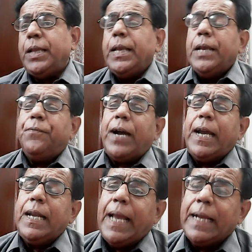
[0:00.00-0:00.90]

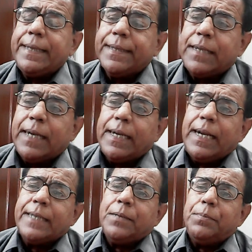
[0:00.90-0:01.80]
while h cut or
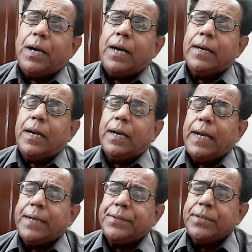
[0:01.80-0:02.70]
h bar or
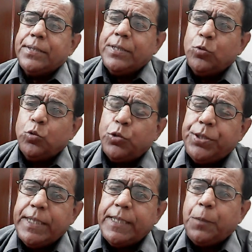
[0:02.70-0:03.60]
h reduced
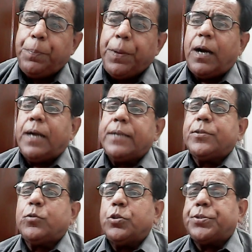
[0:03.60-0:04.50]
is Planck's
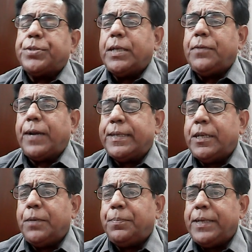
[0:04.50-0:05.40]
constant
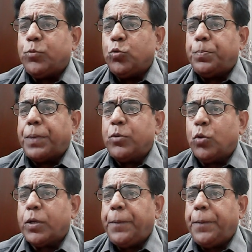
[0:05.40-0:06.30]
divided by 2 pi.
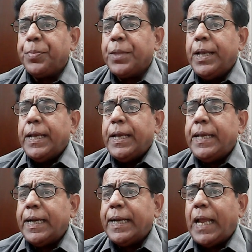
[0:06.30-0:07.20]
Okay,
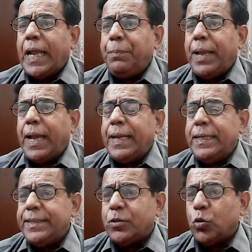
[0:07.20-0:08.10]
here ml
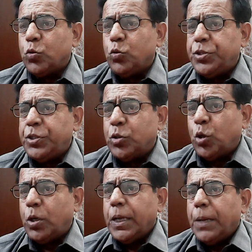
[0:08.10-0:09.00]
is equal to
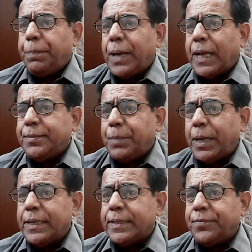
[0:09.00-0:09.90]
0 plus
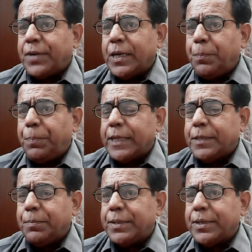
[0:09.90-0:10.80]
minus 1 plus
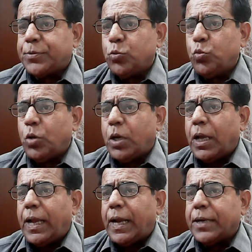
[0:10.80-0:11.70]
minus 2
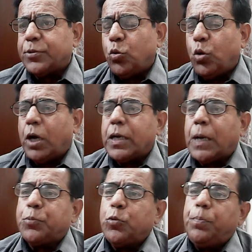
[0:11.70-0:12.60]
and so on
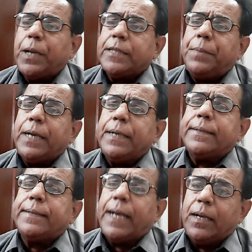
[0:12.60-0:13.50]
up to plus
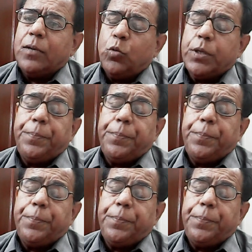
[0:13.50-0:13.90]
minus L. Okay,